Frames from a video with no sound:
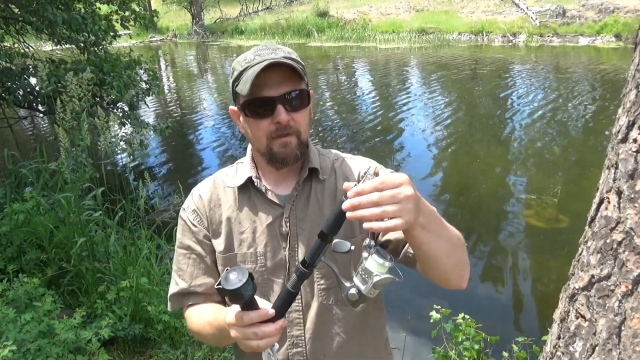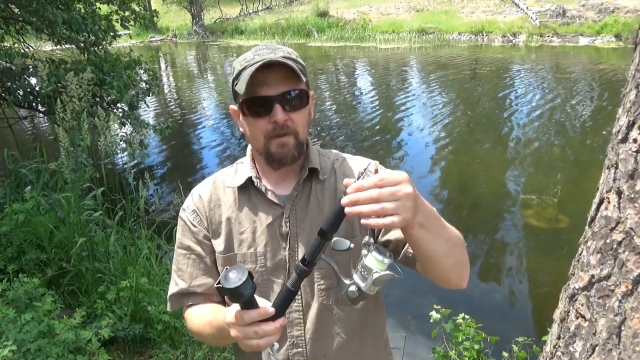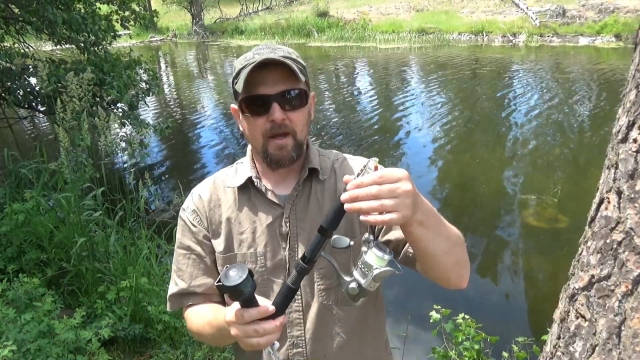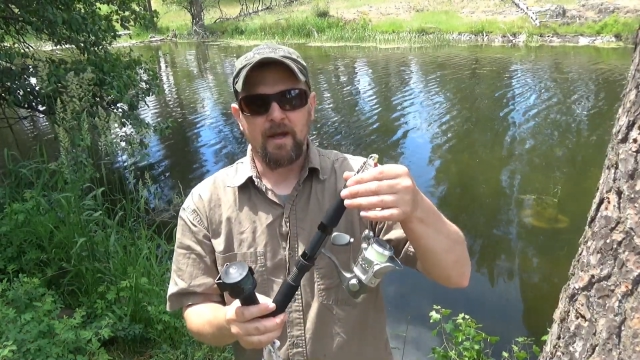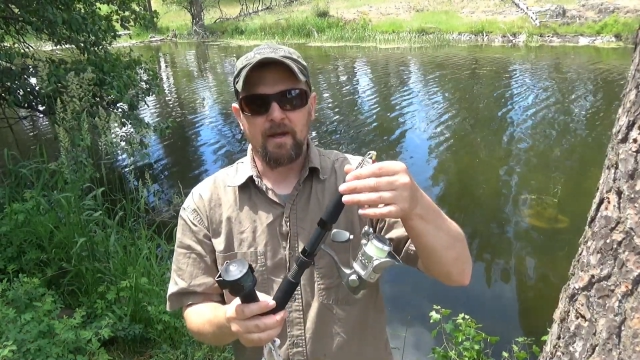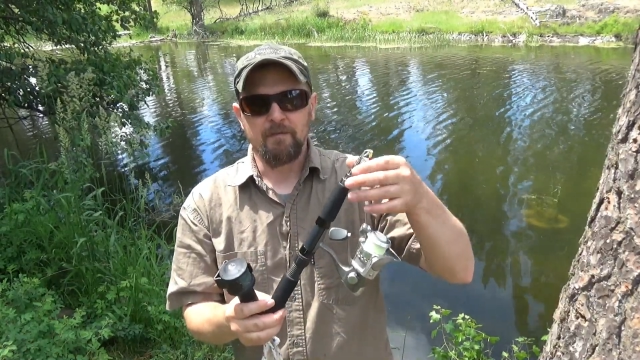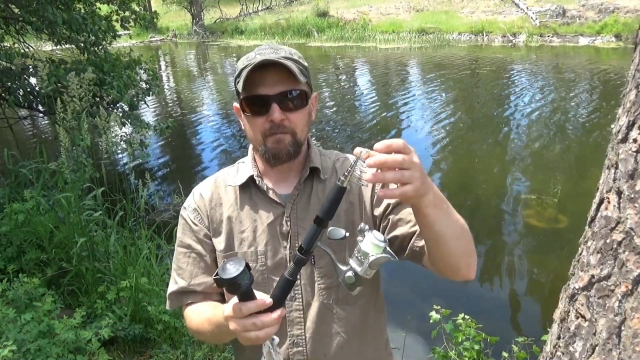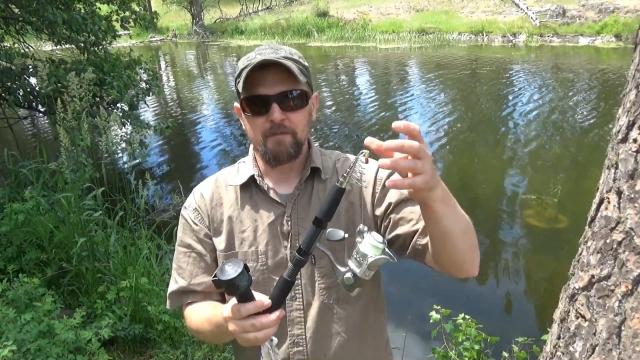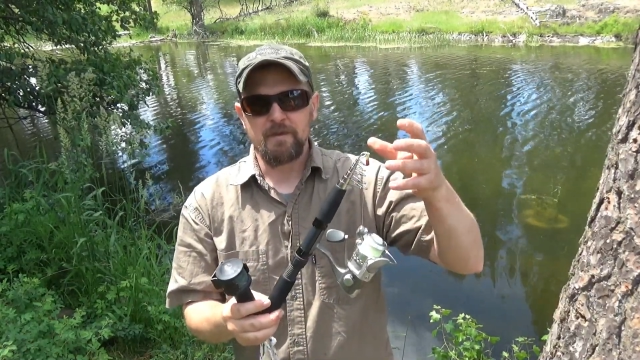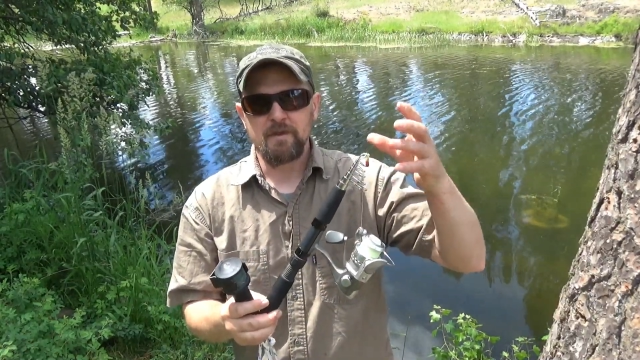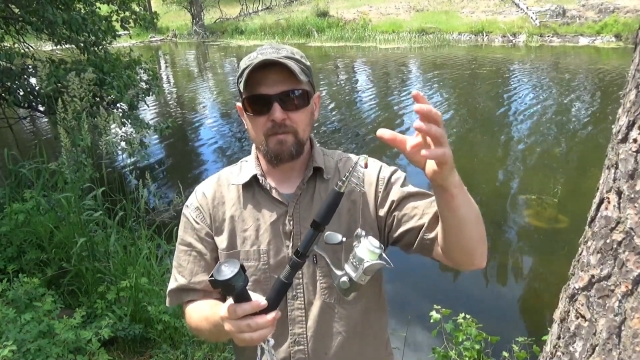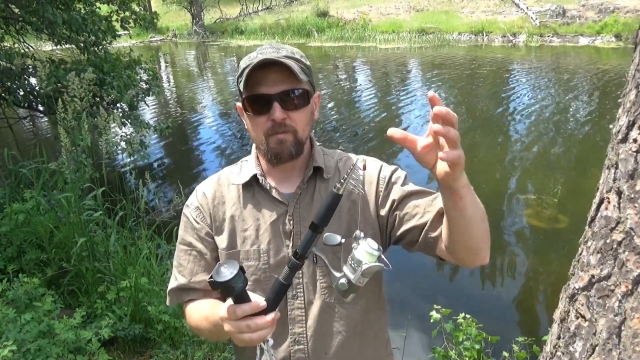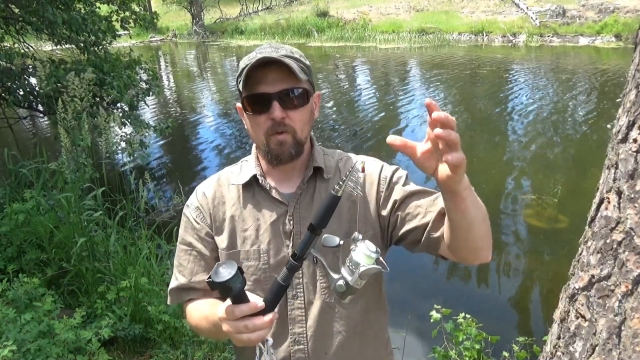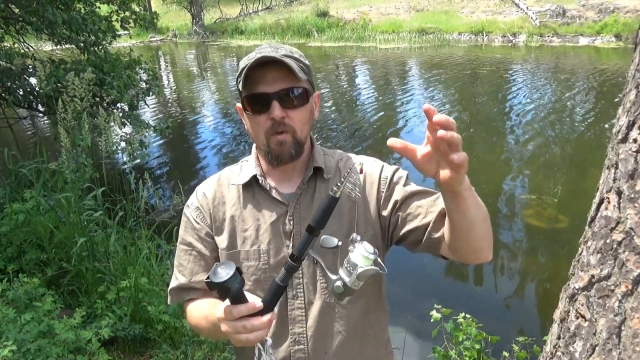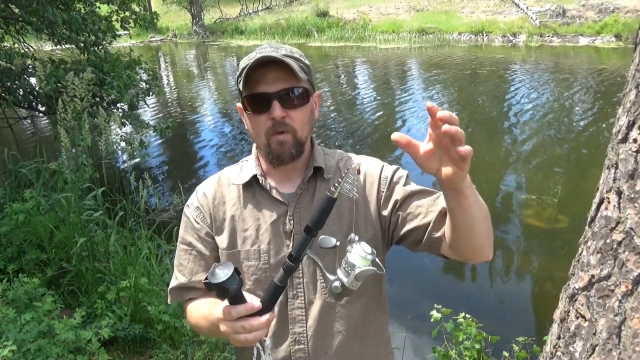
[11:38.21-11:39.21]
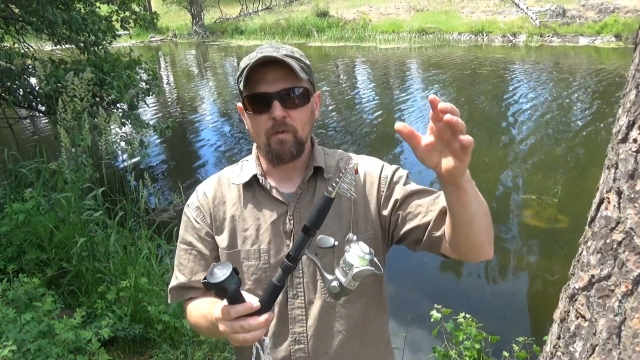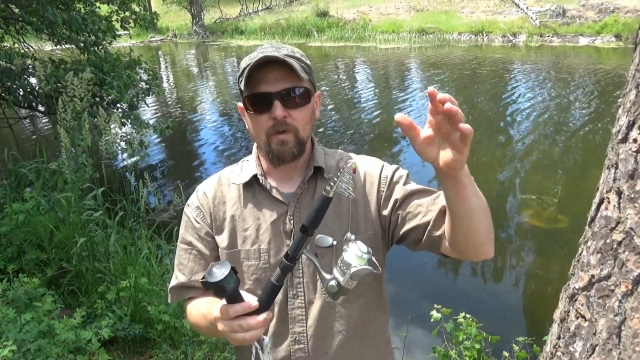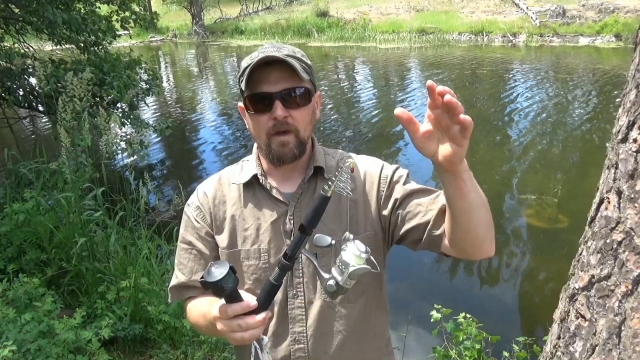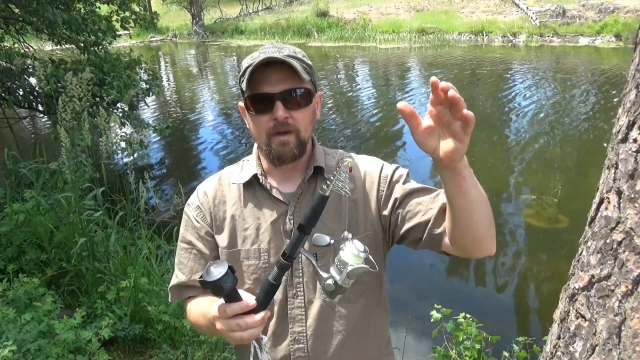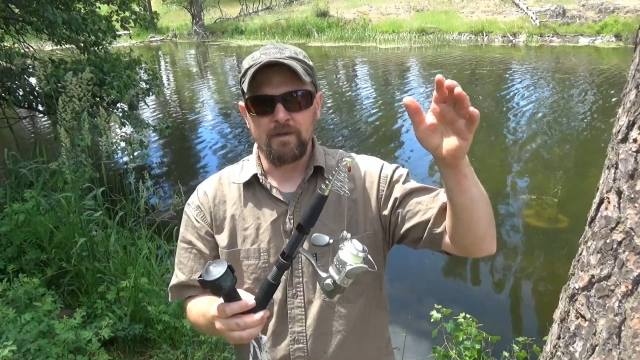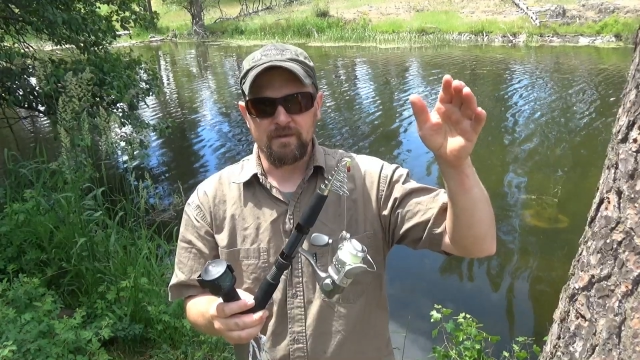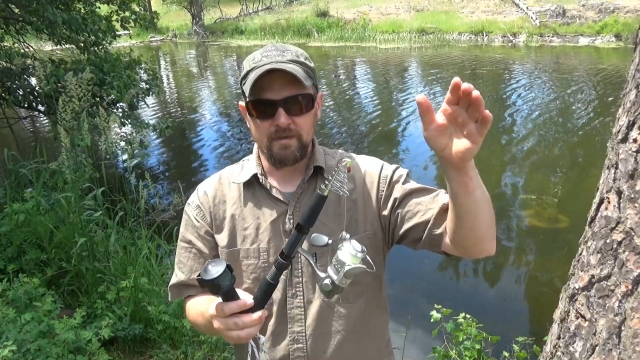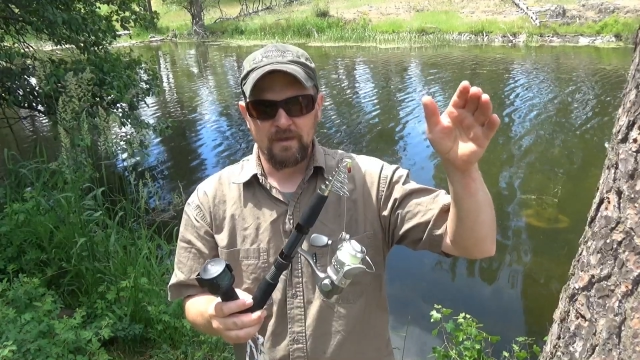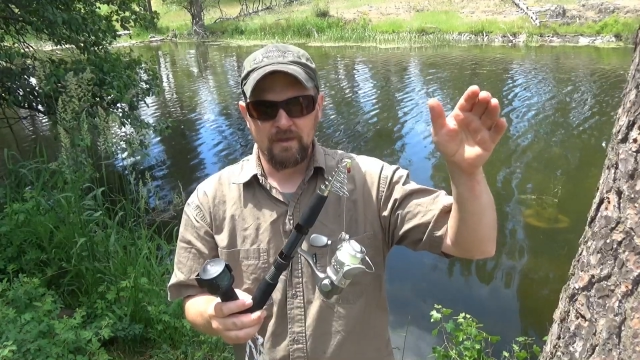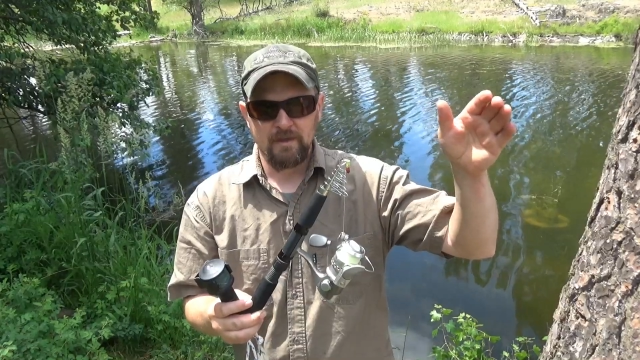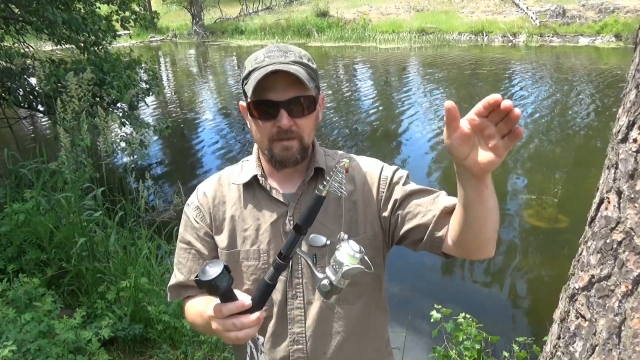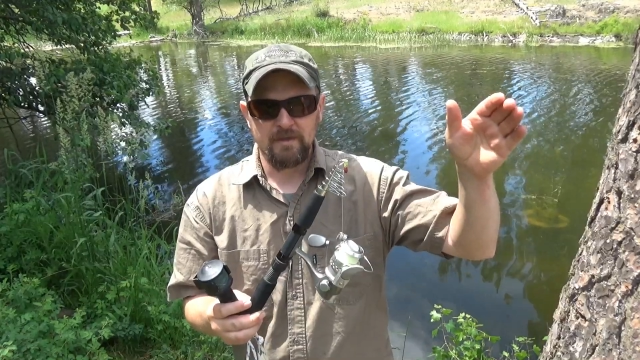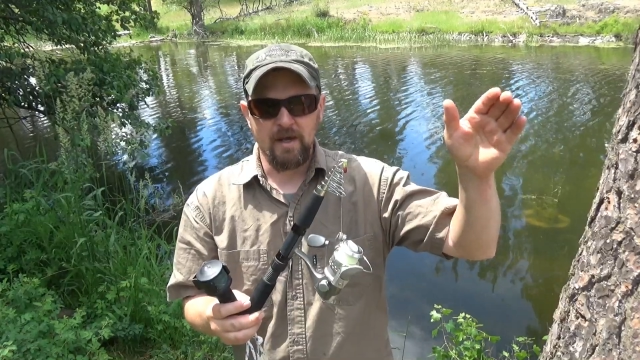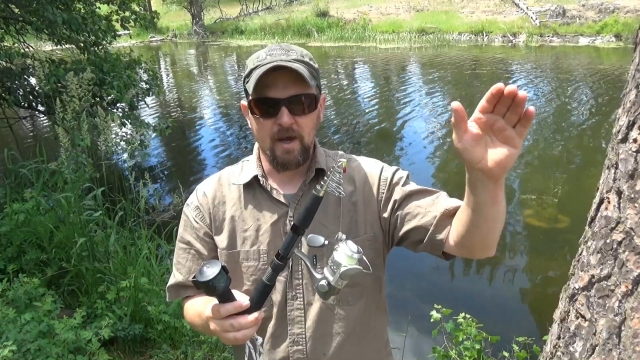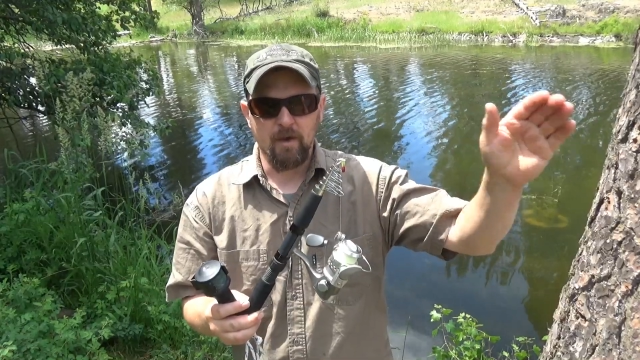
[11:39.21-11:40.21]
that a fishing pole does
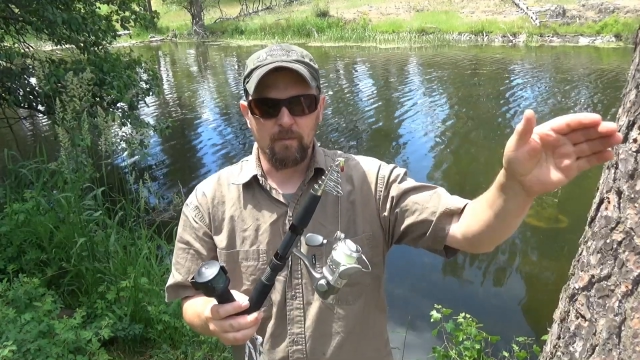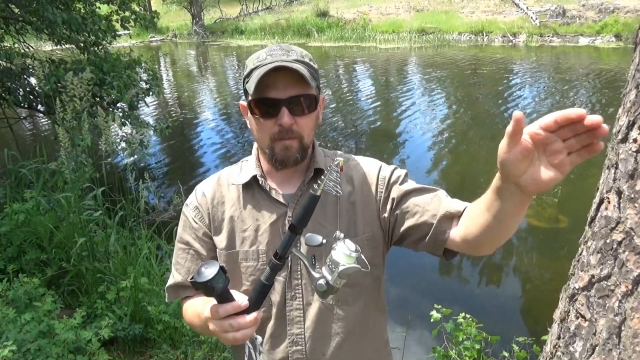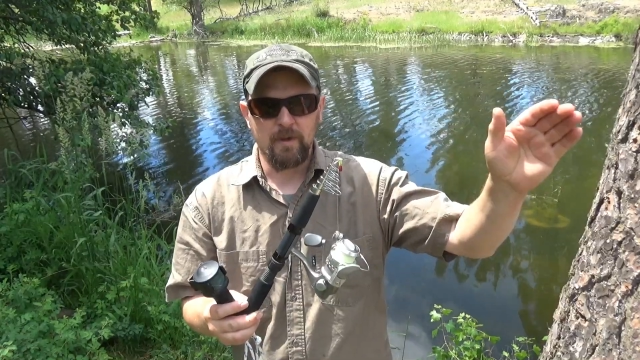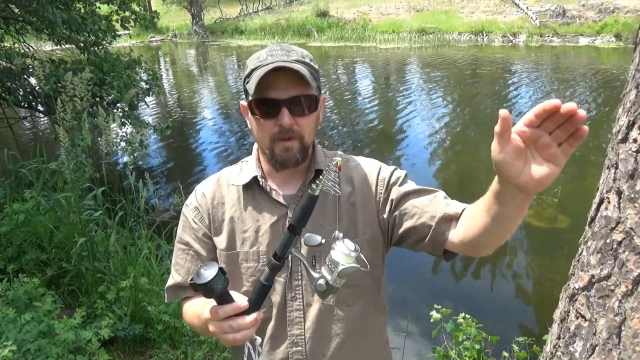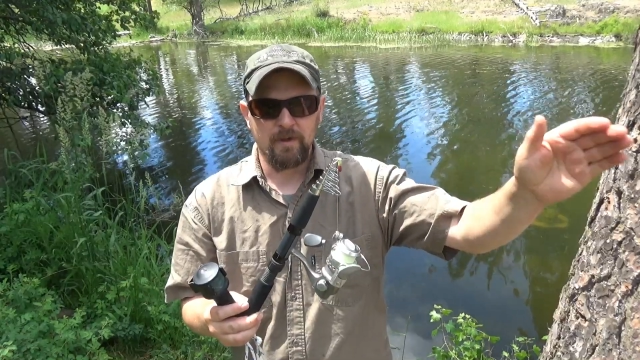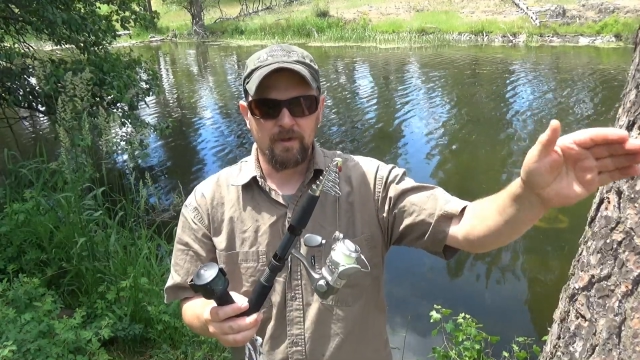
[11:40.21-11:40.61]
to help